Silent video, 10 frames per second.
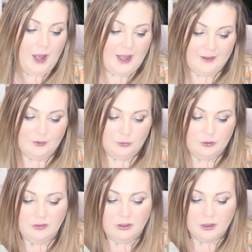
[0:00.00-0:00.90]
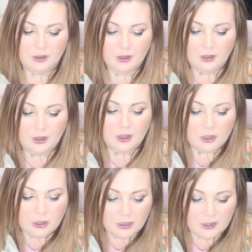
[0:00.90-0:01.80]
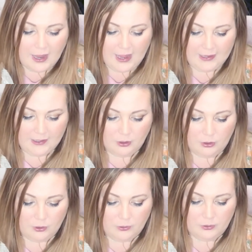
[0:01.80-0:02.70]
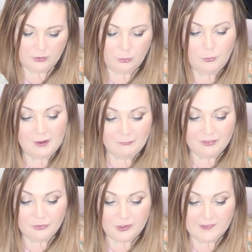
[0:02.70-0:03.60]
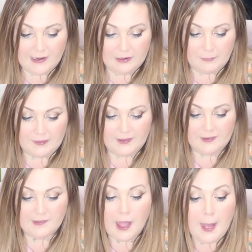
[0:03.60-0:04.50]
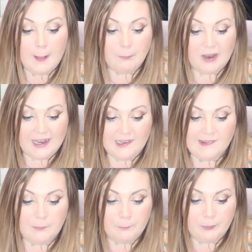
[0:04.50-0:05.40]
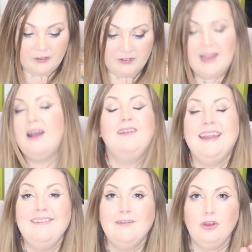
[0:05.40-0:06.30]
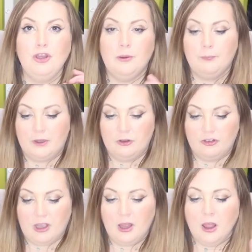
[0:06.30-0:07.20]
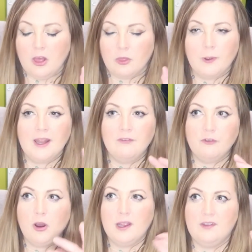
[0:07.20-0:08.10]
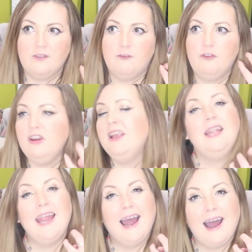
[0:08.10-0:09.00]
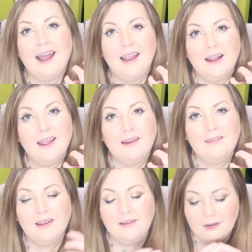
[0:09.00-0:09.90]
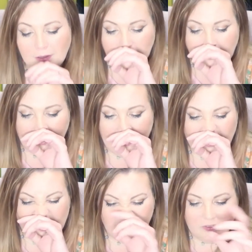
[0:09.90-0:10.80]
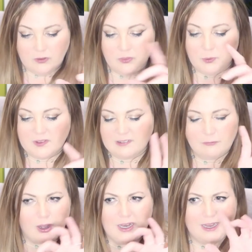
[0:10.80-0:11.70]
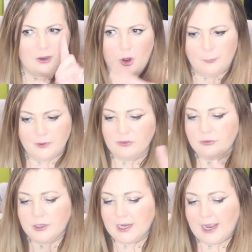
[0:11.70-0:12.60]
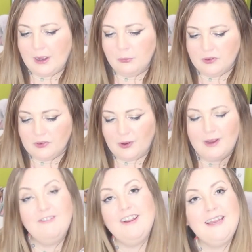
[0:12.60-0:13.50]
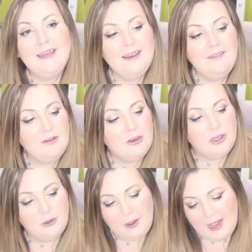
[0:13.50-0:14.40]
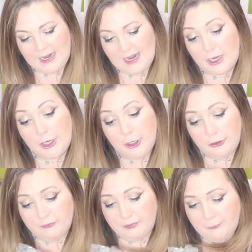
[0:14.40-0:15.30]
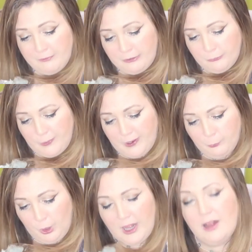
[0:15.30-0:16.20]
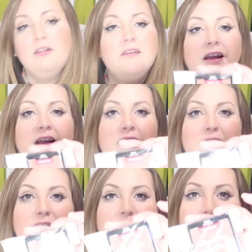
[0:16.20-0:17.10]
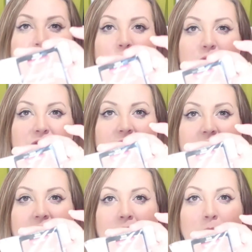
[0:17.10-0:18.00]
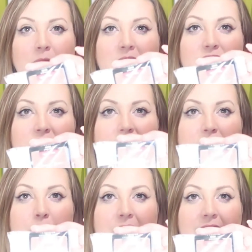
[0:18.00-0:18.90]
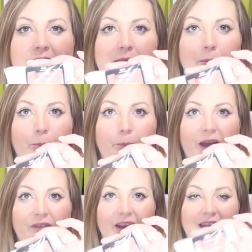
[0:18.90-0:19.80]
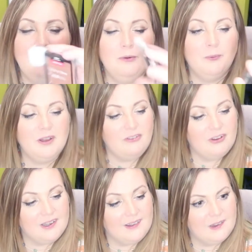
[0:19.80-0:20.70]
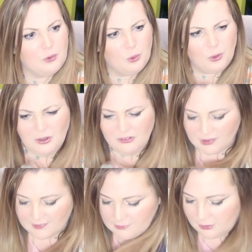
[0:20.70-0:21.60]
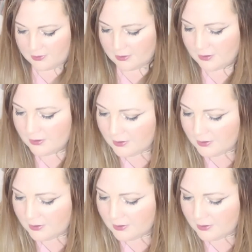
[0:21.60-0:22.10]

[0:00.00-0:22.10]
wild colour icon. Oh, I'm so excited about this. Blaze and Berry. I needed a new blusher. The one I've got is really highlighted and the other ones I've got are like almost running out. So I really needed a new highlight and I love the brand Wet n Wild. So we've got that, which is Blaze and Berry, which is gorgeous colour.